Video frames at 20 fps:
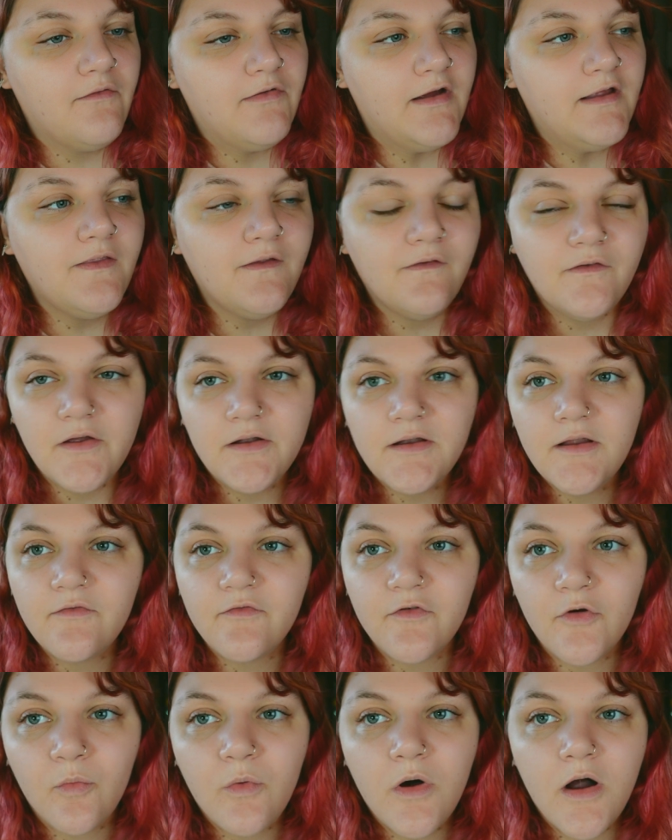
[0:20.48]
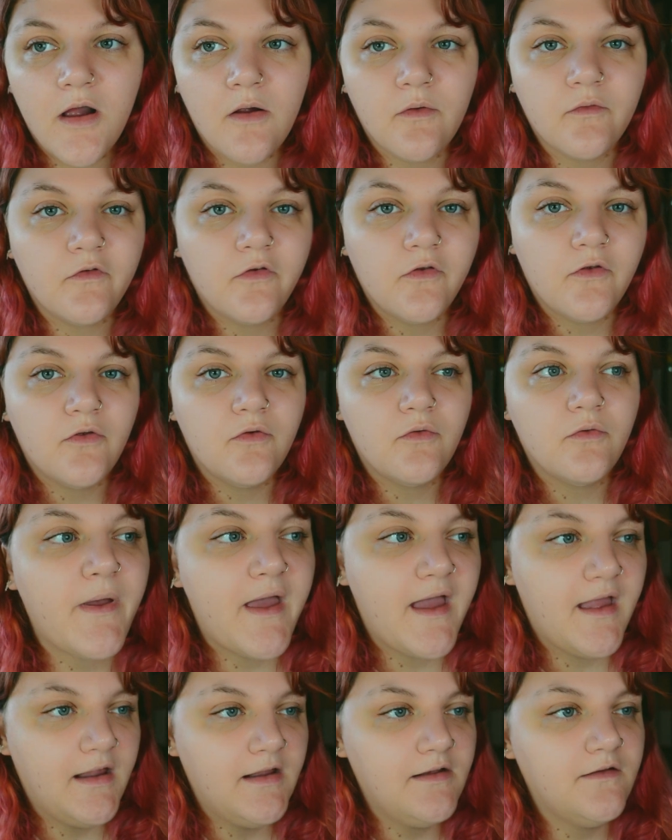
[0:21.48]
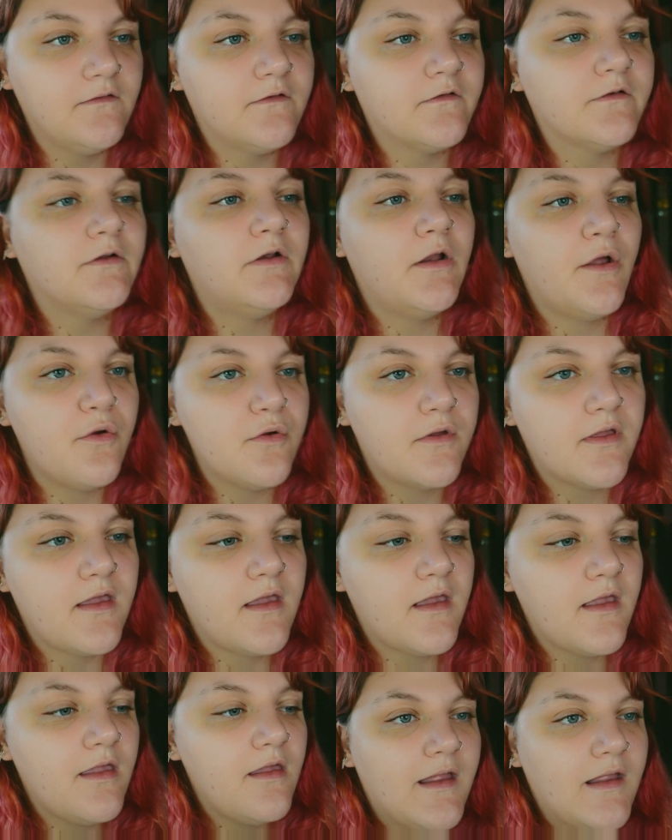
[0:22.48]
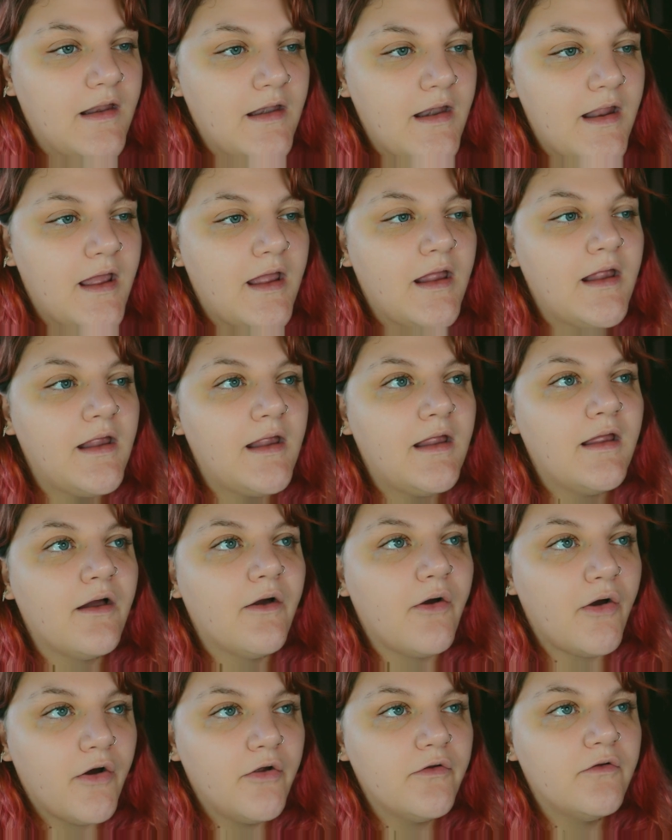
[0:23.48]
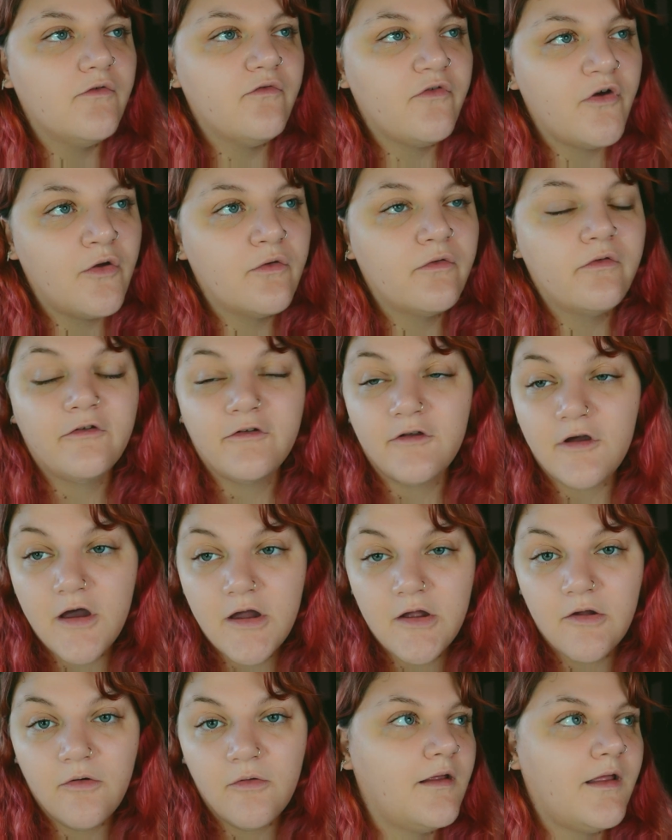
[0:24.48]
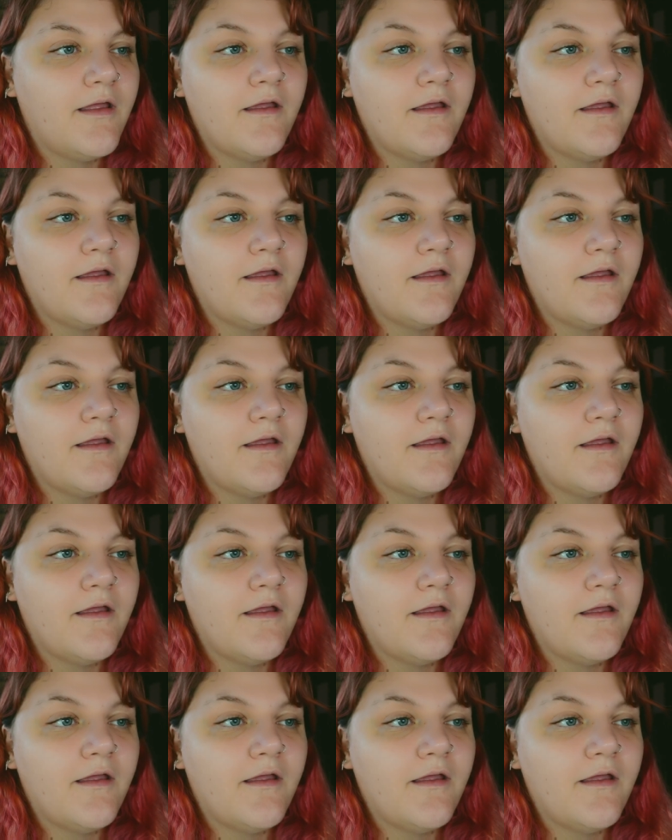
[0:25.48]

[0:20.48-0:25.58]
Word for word: I've had this idea for a while to paint Loki in a Art Nouveau style.